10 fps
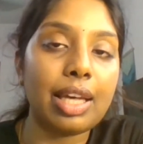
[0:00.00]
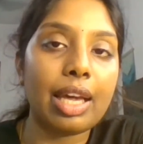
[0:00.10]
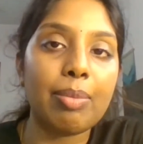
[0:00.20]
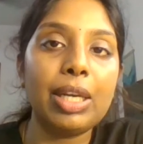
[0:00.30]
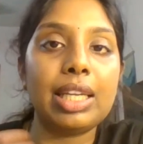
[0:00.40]

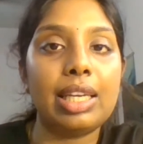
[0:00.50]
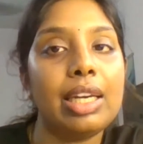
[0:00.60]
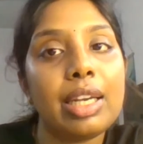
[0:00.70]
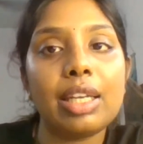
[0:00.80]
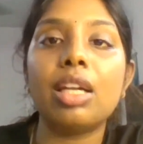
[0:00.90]
thereby
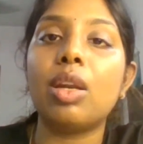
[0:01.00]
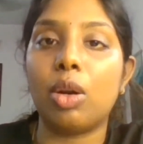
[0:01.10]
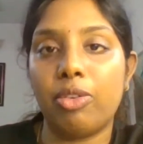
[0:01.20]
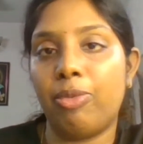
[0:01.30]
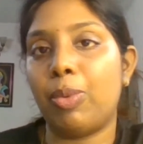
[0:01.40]
delineating a
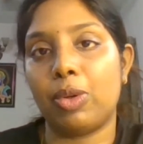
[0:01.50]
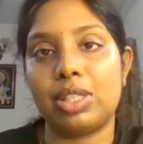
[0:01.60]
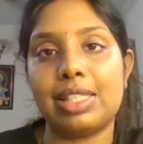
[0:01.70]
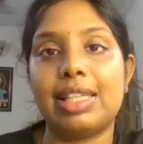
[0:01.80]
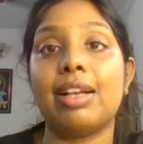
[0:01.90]
lot of
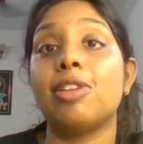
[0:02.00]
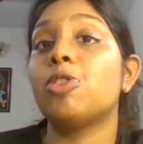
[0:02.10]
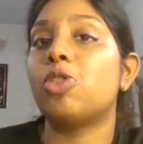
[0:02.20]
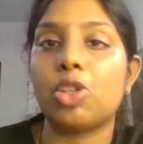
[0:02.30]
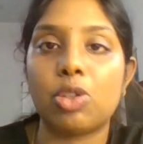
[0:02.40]
process like
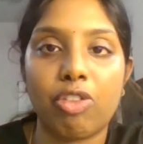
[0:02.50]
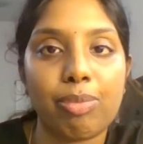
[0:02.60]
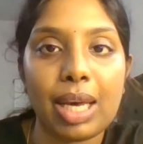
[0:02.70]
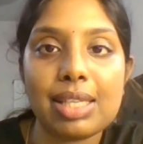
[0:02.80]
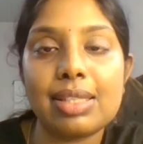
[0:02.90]
constriction of
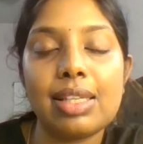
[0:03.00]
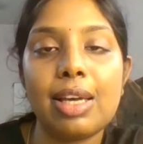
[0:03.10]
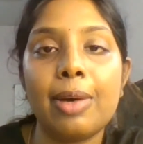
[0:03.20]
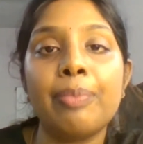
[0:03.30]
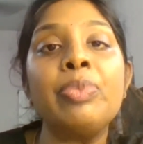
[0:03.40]

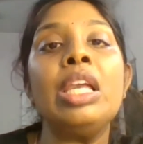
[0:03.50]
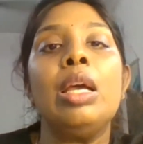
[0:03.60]
maxilla,